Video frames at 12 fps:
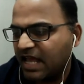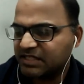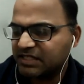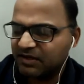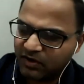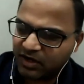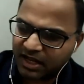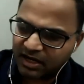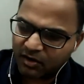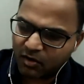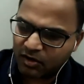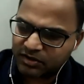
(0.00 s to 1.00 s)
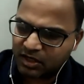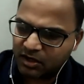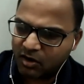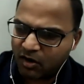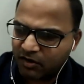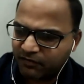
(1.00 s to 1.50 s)
Acid food can cause
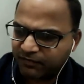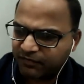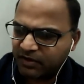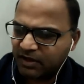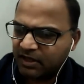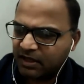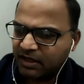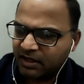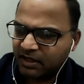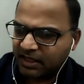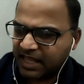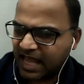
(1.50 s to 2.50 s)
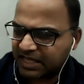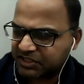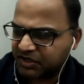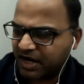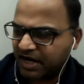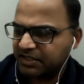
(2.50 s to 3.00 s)
a lot of
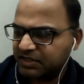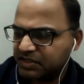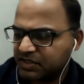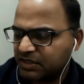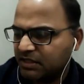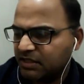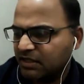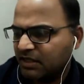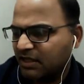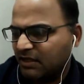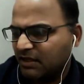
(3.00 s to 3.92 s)
gastritis,